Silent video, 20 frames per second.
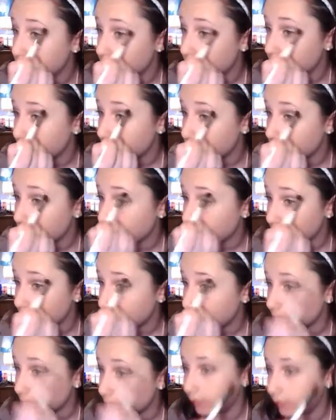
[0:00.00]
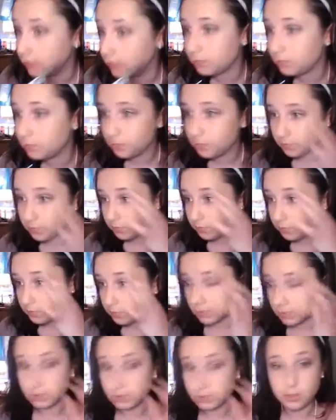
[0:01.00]
Try to, like,
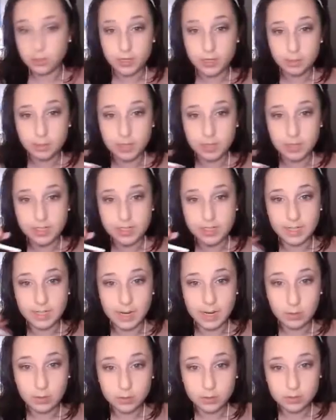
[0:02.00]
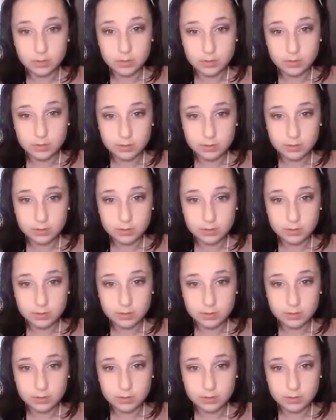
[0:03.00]
you're trying to blend it out